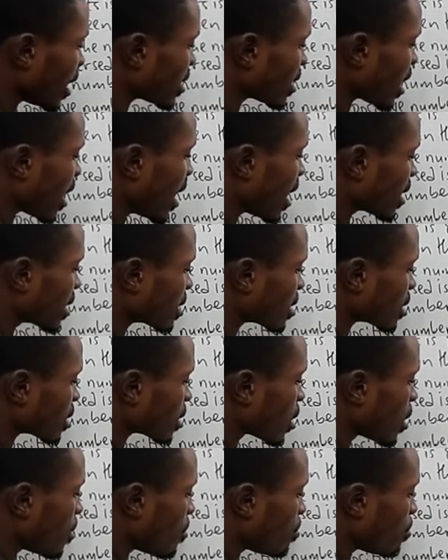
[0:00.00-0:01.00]
That is
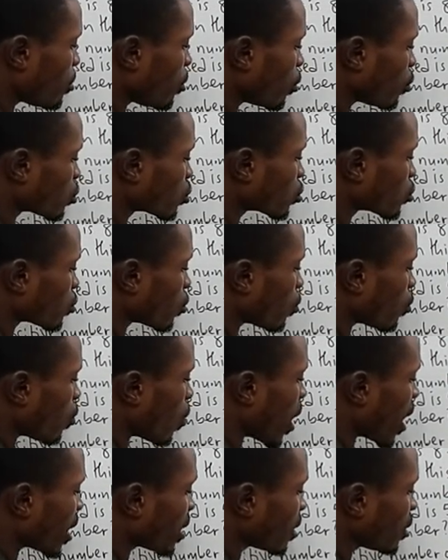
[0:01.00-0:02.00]
x plus
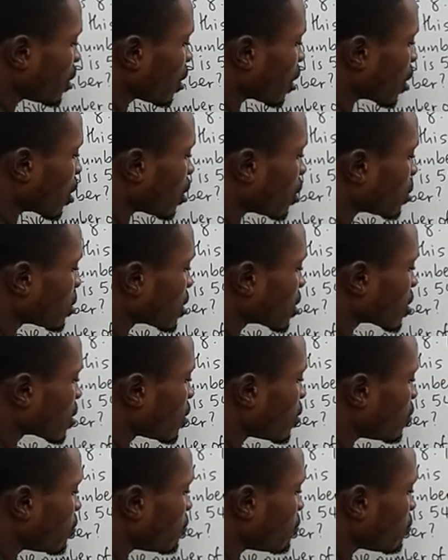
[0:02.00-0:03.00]
y equals